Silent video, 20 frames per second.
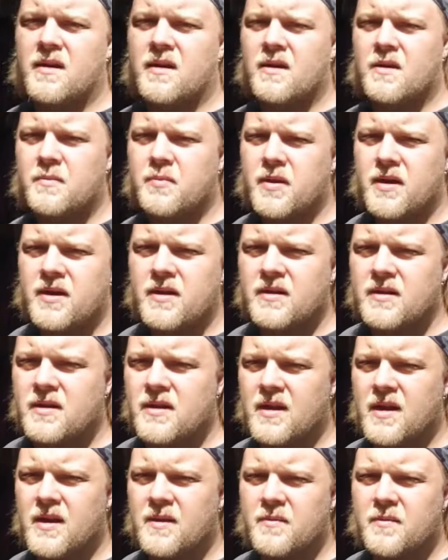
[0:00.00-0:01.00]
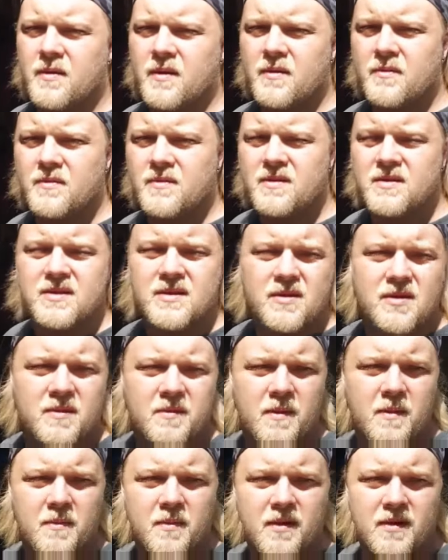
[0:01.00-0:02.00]
get her painted tonight, but we'll see what
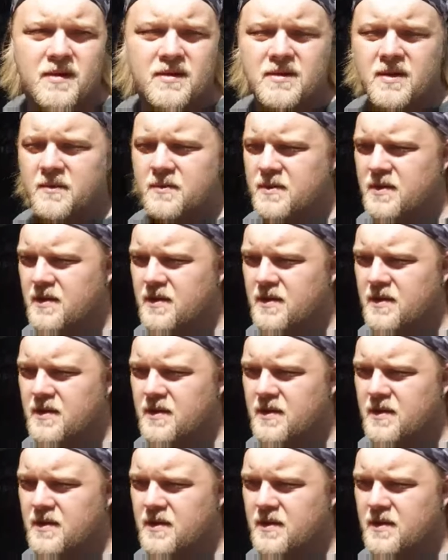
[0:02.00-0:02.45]
my buddy's up